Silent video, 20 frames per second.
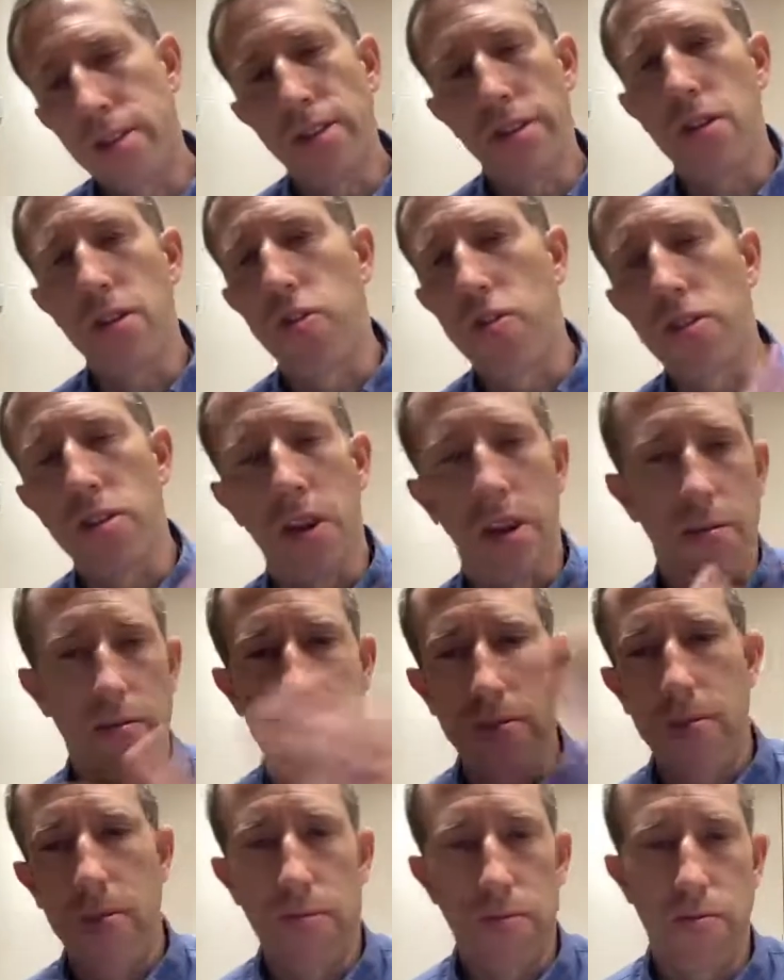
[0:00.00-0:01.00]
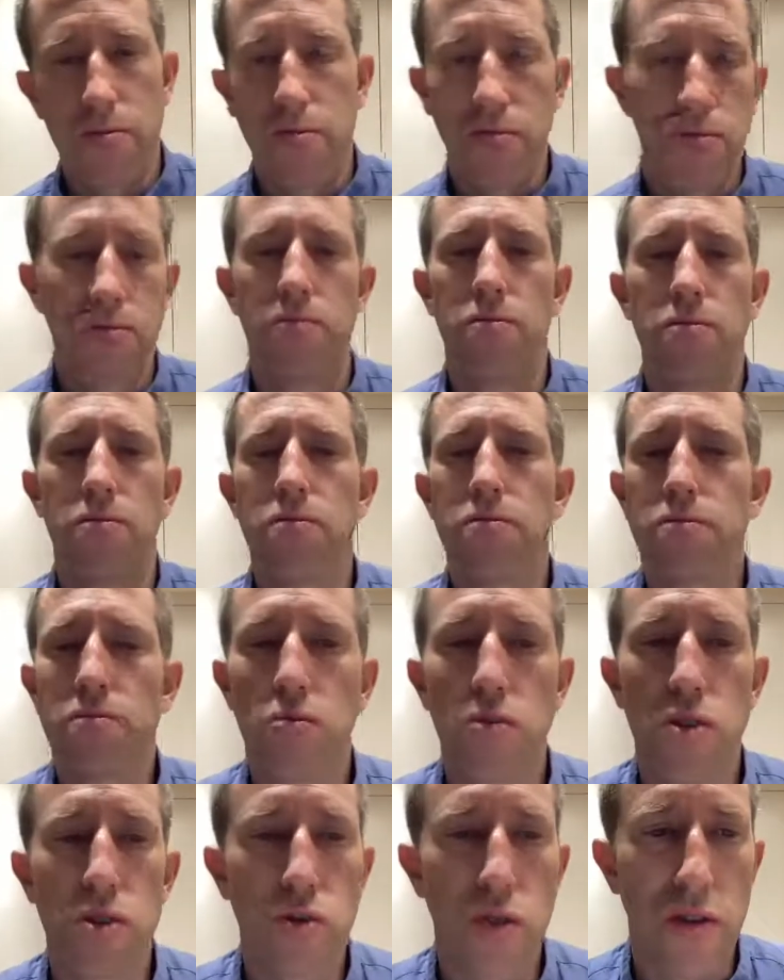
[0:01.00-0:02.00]
Later in life, he
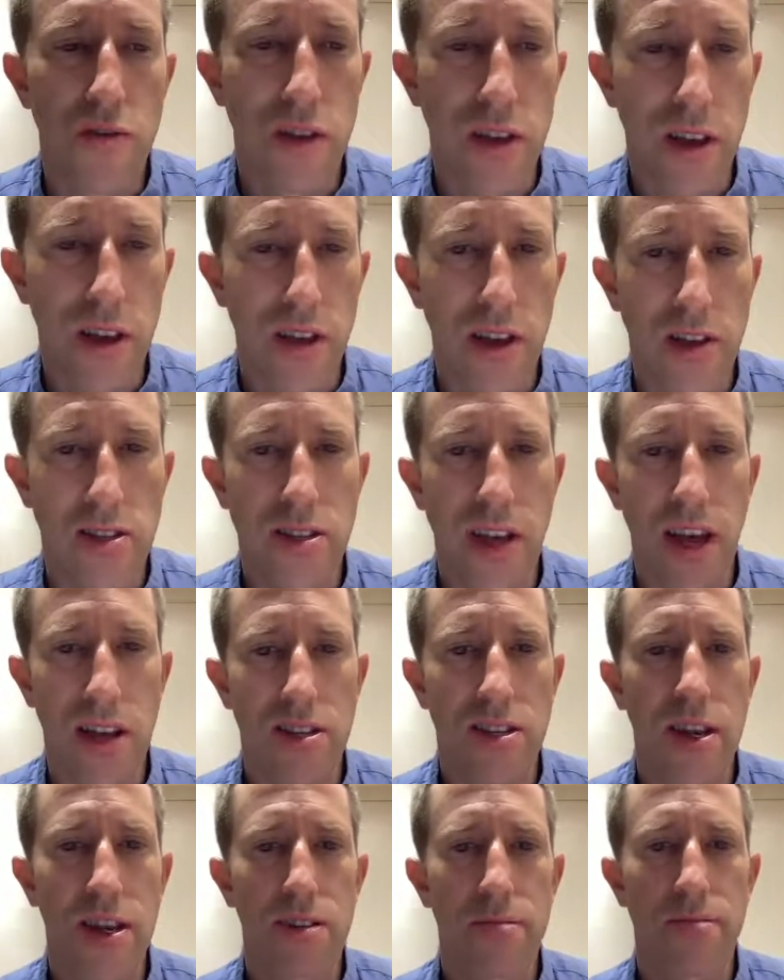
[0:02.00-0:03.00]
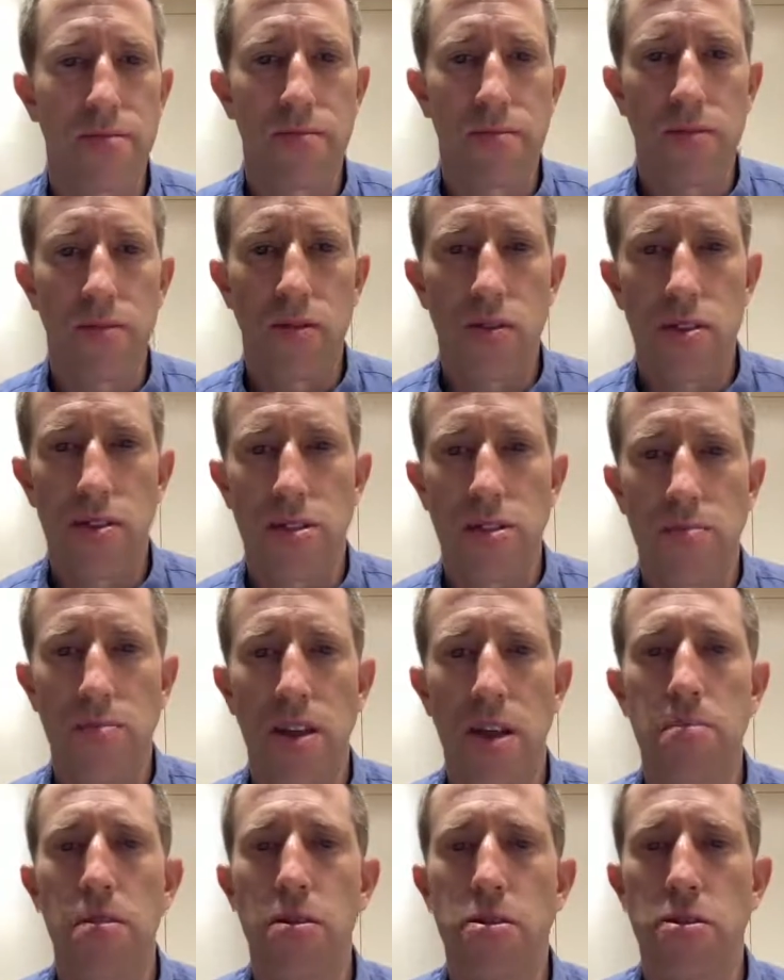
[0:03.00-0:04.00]
Wordsworth figured out the exact date,
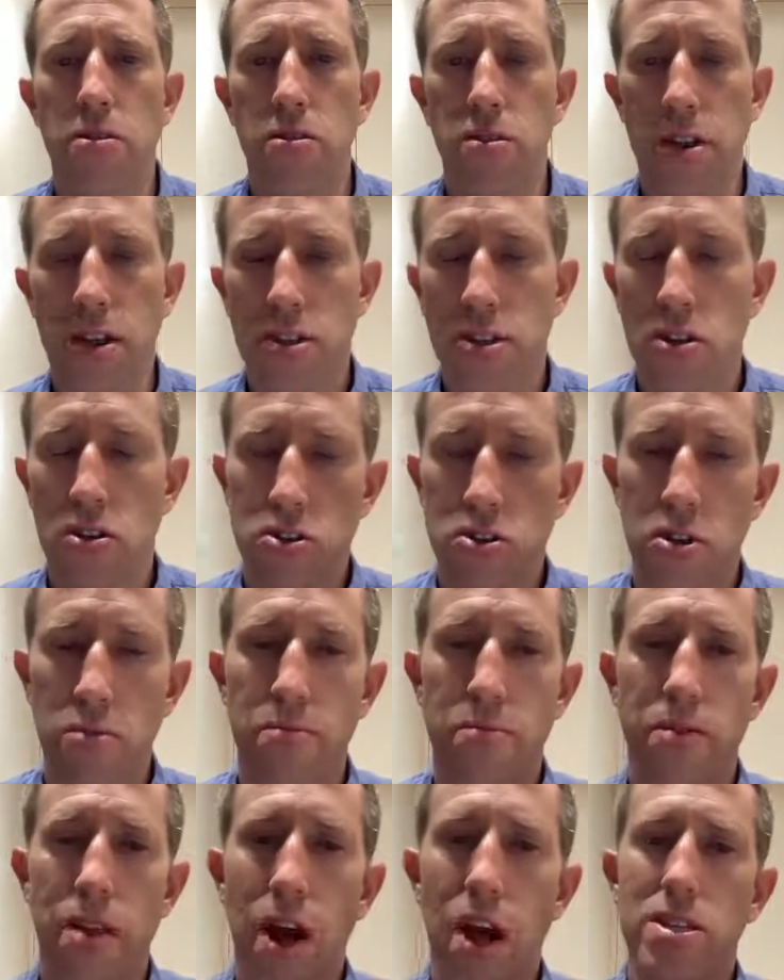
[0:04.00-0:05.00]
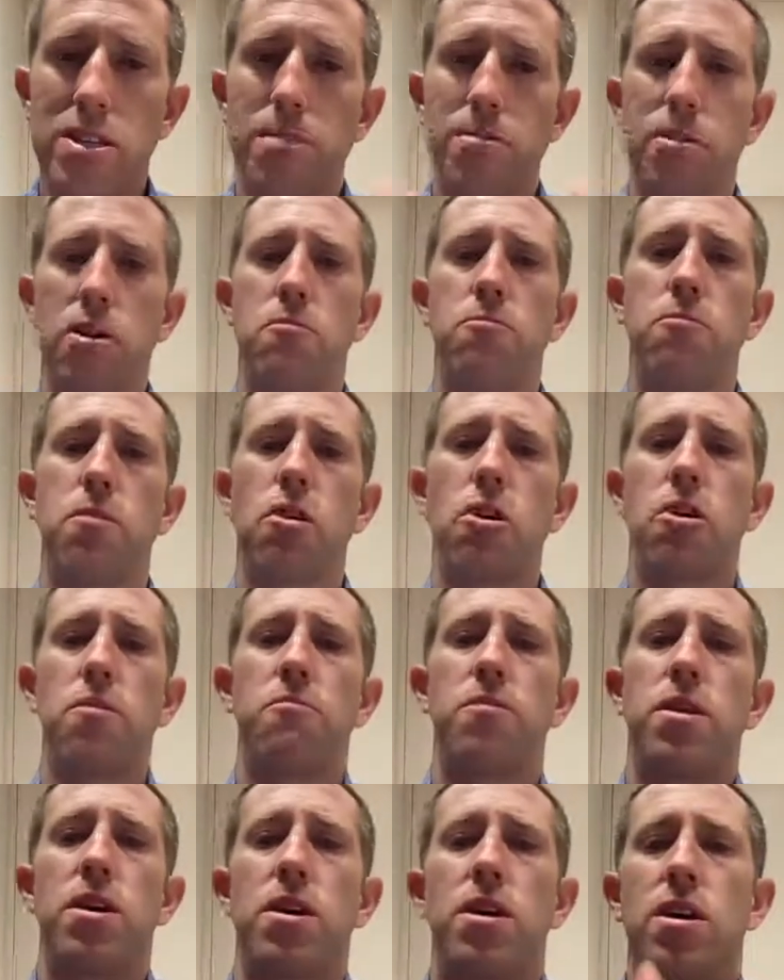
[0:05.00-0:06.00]
September 3rd, 1802. A typical
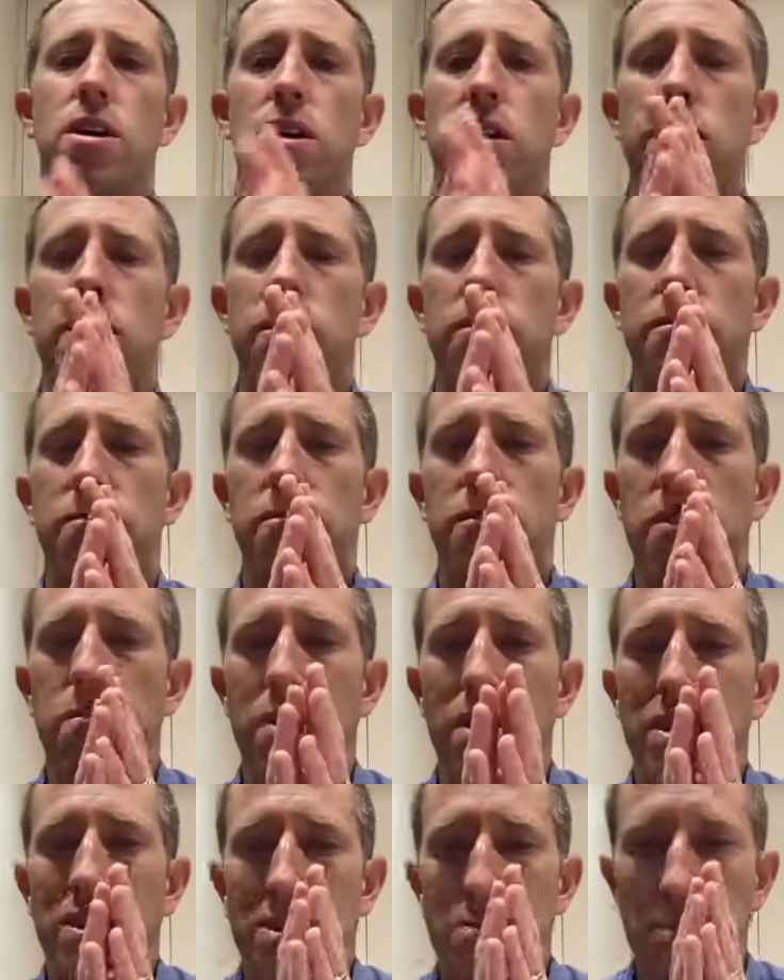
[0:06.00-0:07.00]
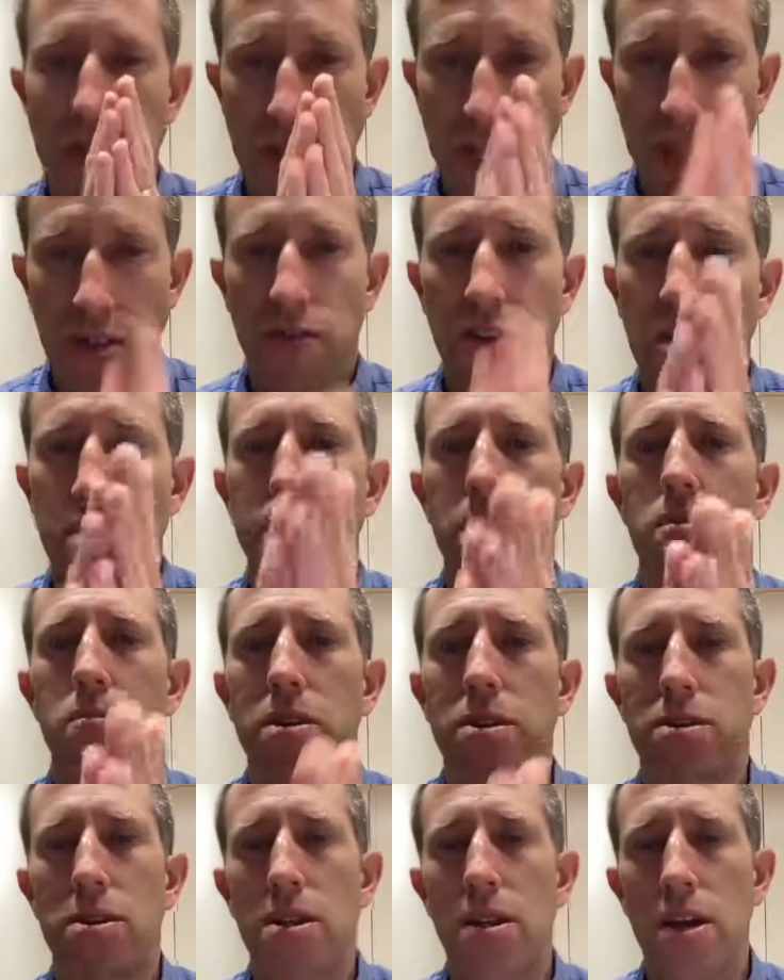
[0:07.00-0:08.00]
poem from a specific
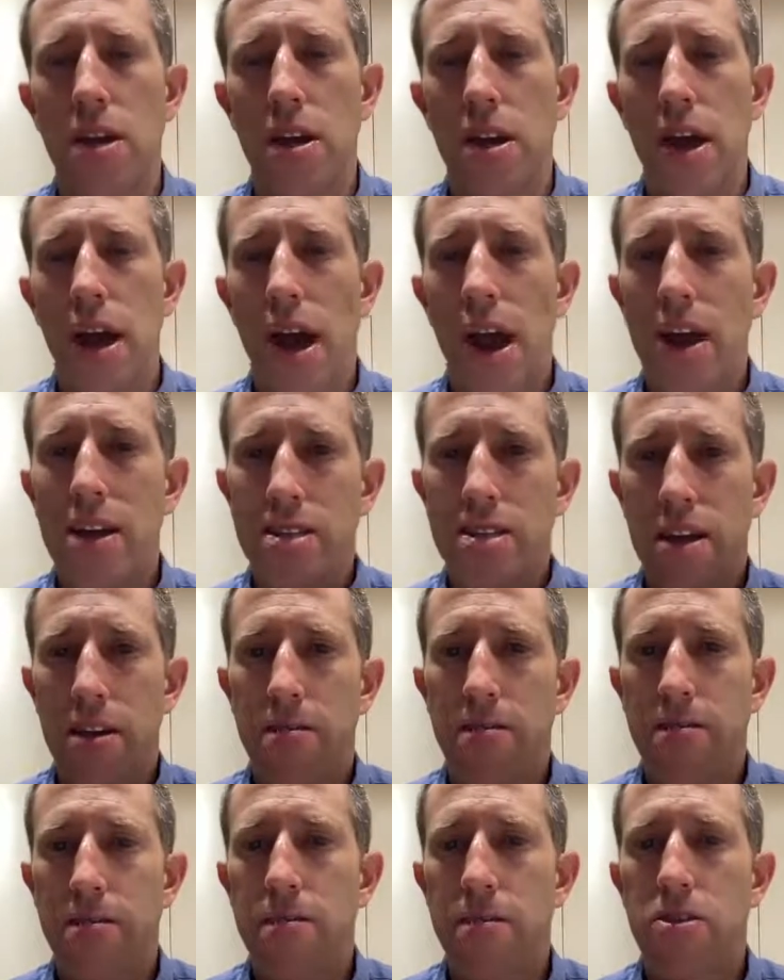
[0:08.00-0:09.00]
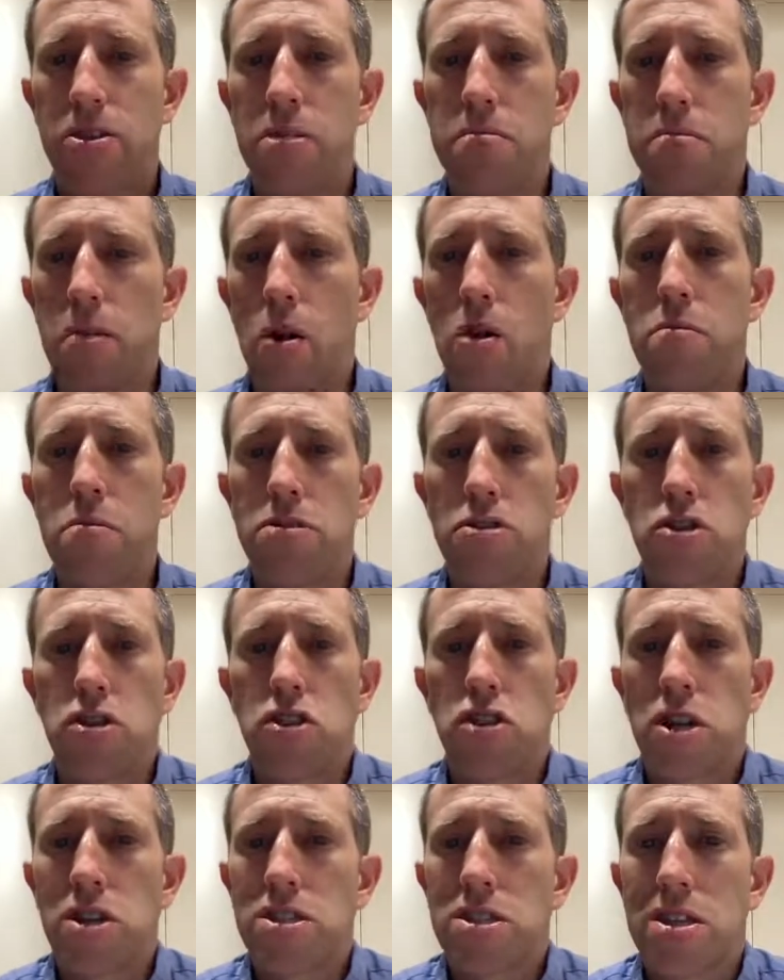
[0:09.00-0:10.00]
moment, as if the poem is
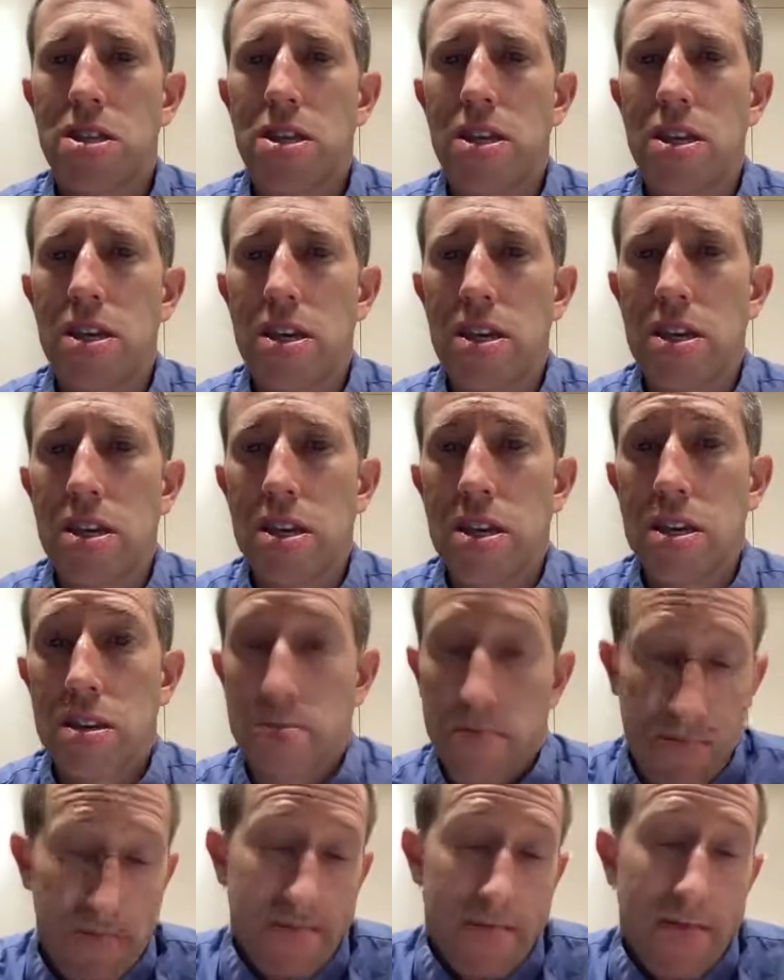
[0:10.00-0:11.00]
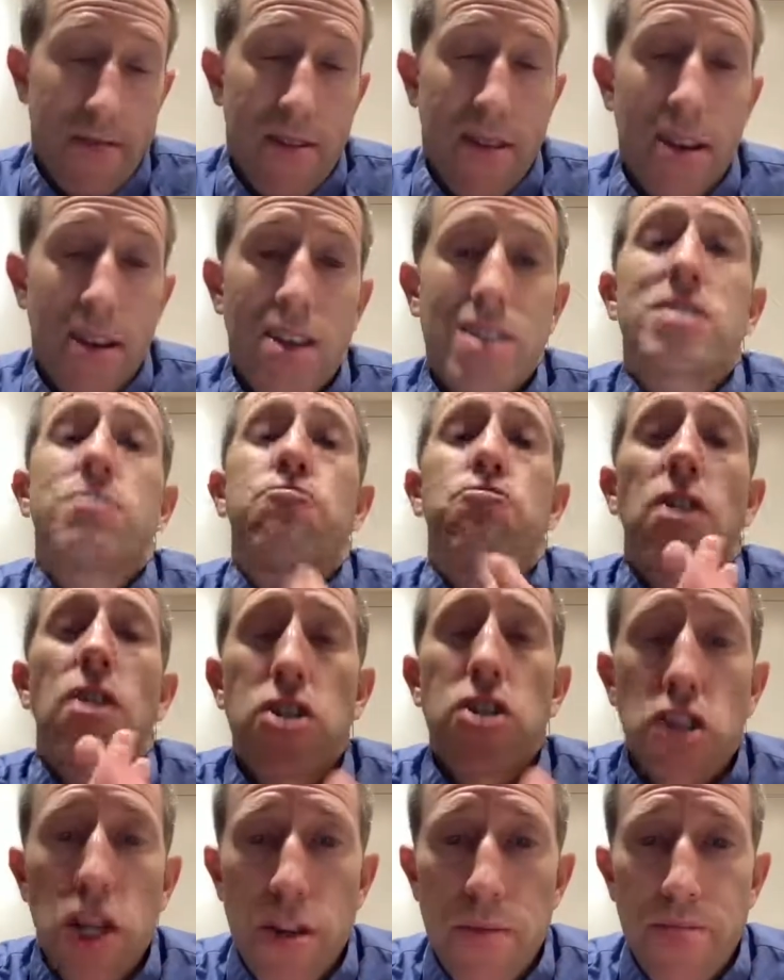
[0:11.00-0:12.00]
just the
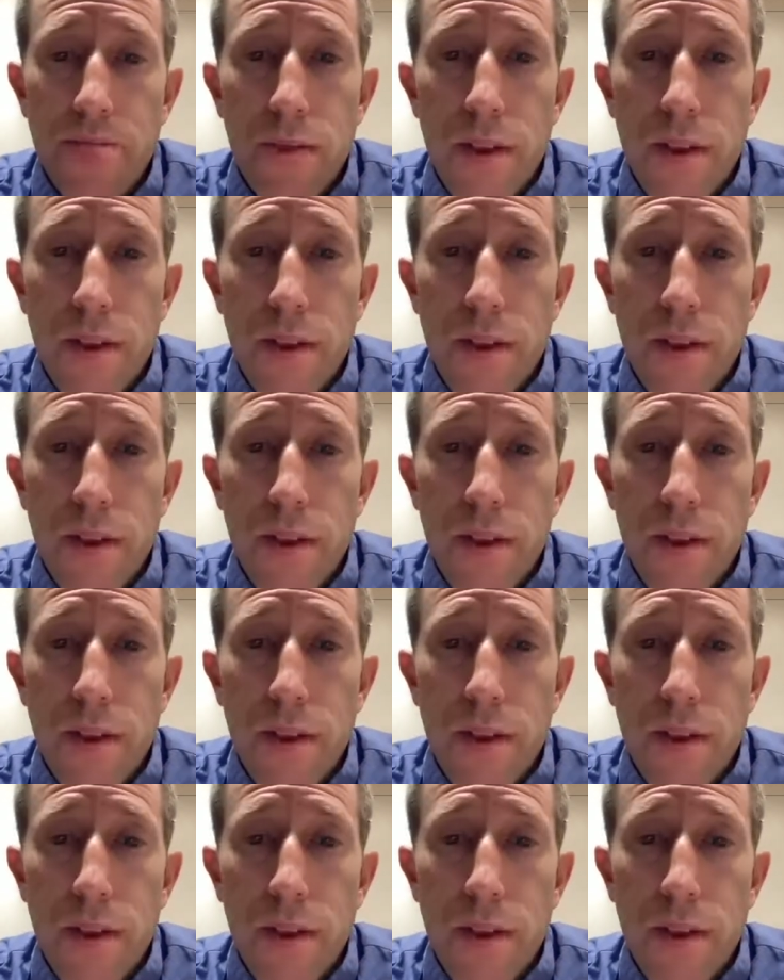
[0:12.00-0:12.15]
expression